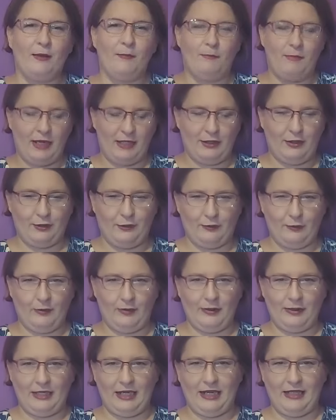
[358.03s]
but you
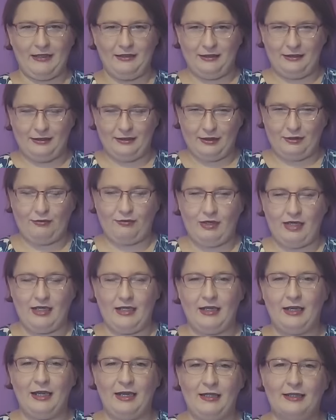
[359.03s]
will get the drag
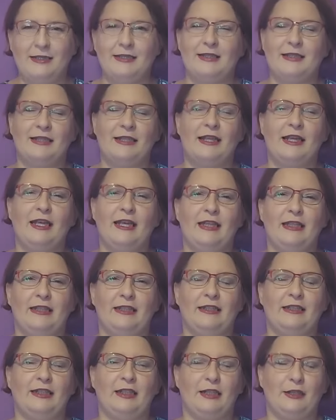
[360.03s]
lines
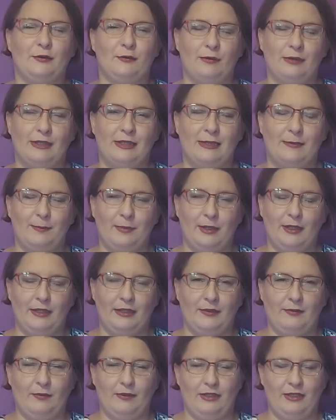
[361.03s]
and it would
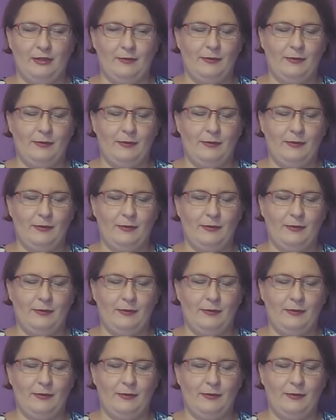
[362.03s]
split where the